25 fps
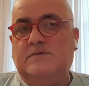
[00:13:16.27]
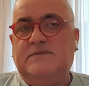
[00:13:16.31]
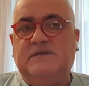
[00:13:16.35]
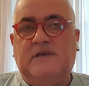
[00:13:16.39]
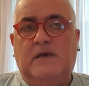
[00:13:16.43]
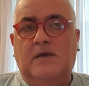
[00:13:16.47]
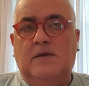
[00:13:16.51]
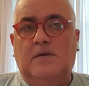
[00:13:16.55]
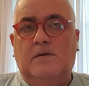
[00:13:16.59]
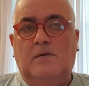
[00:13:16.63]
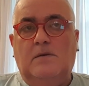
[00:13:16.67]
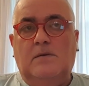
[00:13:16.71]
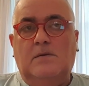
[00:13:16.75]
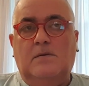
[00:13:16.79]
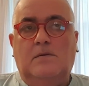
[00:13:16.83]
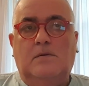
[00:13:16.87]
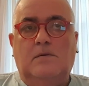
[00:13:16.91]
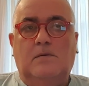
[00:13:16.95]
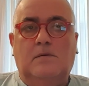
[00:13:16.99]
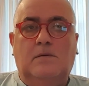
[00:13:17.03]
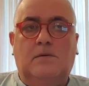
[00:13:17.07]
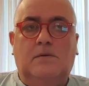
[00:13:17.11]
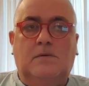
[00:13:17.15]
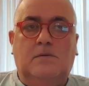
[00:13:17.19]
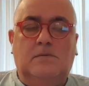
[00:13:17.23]
say,
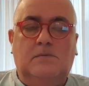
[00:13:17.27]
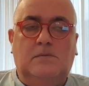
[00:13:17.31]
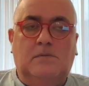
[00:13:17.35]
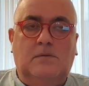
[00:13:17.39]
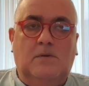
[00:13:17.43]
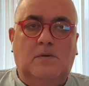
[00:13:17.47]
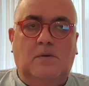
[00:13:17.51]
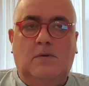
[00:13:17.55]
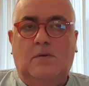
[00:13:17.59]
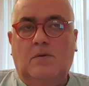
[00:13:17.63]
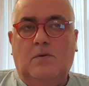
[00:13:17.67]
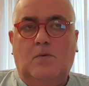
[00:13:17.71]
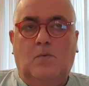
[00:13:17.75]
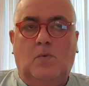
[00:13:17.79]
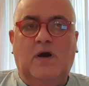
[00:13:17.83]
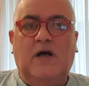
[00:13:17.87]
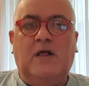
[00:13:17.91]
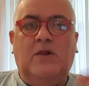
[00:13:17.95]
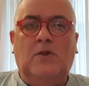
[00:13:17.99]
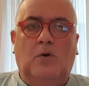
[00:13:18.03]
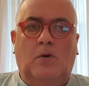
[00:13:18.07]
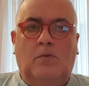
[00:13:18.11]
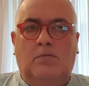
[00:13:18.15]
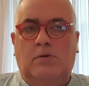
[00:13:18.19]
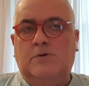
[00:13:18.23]

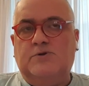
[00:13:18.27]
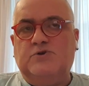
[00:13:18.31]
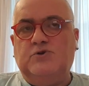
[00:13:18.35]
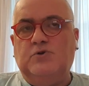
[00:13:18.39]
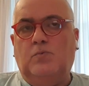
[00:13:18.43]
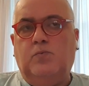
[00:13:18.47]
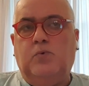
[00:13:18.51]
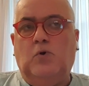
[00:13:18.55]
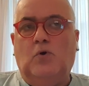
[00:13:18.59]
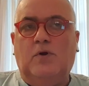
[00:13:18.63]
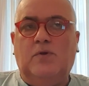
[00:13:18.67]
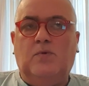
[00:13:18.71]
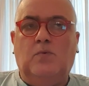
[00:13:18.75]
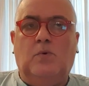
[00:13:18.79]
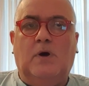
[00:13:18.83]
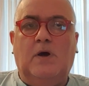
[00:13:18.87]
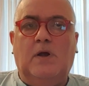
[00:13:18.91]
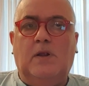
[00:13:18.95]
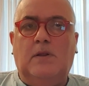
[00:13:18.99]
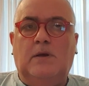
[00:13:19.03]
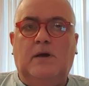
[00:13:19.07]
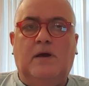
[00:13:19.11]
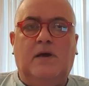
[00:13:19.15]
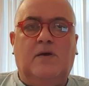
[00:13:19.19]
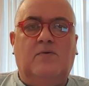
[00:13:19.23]
well over
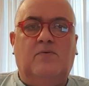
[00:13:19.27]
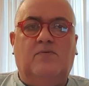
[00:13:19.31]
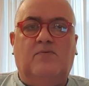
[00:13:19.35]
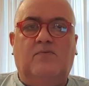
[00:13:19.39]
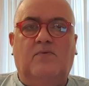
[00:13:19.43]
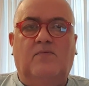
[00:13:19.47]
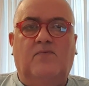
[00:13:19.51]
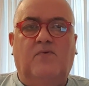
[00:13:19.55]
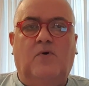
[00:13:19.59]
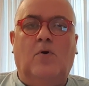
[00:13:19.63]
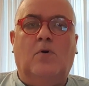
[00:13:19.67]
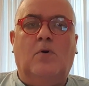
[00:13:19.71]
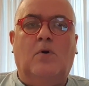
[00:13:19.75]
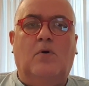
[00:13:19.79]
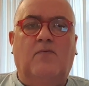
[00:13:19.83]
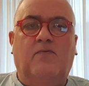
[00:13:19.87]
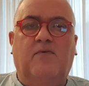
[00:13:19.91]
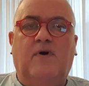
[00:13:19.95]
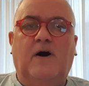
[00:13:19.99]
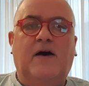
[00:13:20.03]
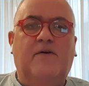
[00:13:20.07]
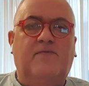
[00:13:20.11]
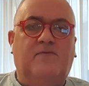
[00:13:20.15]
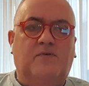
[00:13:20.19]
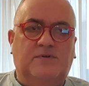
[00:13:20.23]
2.1, like 4 or
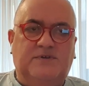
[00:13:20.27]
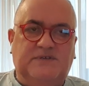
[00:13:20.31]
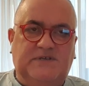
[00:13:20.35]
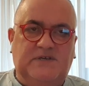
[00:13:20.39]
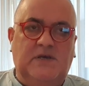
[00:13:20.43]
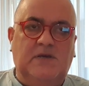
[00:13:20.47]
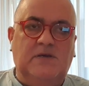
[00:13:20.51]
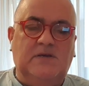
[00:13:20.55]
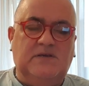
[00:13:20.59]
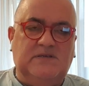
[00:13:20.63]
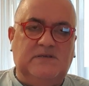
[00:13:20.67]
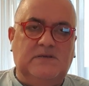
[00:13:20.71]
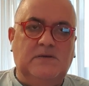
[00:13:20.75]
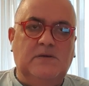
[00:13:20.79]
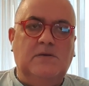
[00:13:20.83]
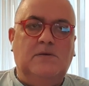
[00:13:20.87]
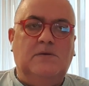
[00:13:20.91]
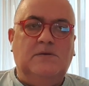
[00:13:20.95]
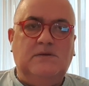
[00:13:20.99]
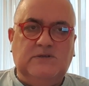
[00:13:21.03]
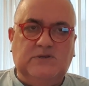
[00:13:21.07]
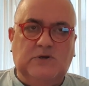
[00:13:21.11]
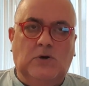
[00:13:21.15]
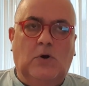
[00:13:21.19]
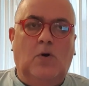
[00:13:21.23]
5 or 6,
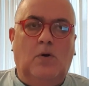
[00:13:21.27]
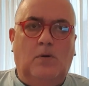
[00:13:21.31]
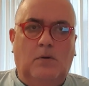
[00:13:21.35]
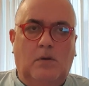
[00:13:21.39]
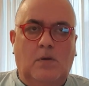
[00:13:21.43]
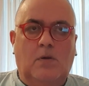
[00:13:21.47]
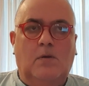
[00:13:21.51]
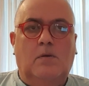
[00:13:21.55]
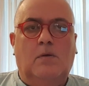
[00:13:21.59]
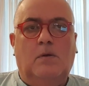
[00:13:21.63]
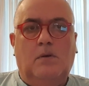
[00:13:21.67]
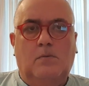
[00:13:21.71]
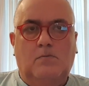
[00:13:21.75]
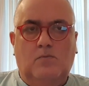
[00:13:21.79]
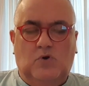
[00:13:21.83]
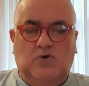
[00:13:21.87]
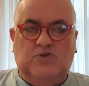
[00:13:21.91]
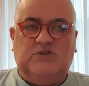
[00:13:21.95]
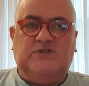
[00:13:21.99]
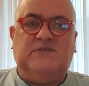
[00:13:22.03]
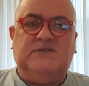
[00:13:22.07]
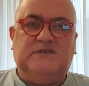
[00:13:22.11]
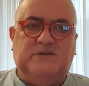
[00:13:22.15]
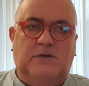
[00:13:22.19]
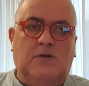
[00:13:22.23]
so
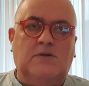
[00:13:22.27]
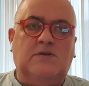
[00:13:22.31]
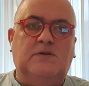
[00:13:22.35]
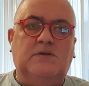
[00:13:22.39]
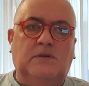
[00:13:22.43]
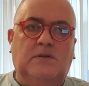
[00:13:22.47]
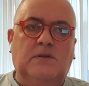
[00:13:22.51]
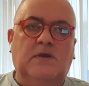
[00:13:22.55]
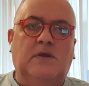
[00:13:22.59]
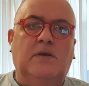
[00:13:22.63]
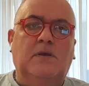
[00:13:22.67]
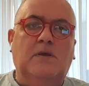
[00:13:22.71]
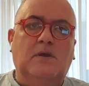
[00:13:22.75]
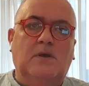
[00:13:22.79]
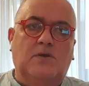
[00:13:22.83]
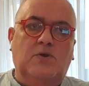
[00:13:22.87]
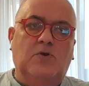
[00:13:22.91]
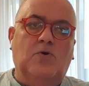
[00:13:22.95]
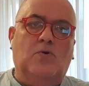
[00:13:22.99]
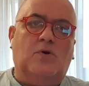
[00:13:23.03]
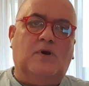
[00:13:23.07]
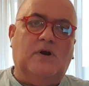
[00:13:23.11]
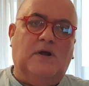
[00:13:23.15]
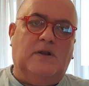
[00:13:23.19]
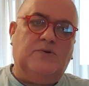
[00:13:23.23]
most certainly
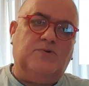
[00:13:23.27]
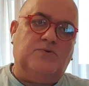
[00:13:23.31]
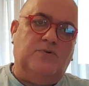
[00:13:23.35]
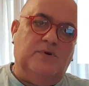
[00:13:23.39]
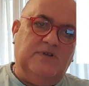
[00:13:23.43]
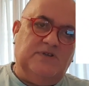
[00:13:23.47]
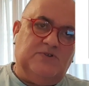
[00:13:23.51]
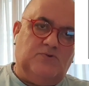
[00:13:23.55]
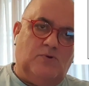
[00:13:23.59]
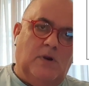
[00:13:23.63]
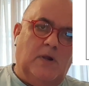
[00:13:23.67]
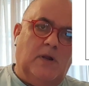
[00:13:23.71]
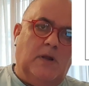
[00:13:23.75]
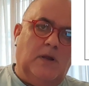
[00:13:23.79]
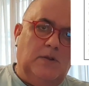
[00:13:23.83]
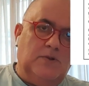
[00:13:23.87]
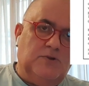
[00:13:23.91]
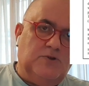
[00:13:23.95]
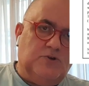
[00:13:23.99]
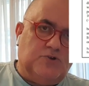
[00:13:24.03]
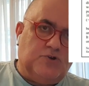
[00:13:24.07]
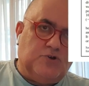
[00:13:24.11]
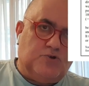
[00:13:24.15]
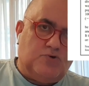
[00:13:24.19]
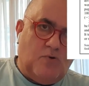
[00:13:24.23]
your country is running
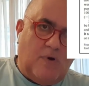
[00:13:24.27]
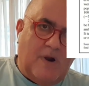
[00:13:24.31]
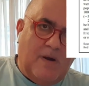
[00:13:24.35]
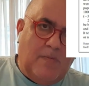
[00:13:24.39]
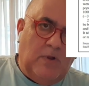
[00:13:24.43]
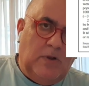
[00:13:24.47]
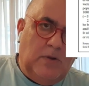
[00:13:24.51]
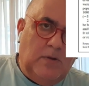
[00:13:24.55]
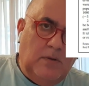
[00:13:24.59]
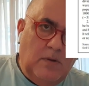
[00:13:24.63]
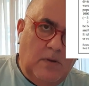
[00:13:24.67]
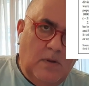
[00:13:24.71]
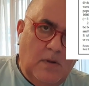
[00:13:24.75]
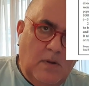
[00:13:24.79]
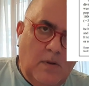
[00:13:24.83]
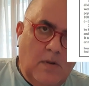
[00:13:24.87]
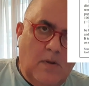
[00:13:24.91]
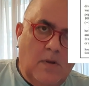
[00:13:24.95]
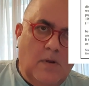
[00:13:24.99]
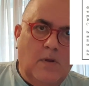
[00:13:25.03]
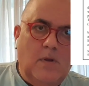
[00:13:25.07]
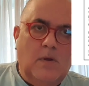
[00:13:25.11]
into trouble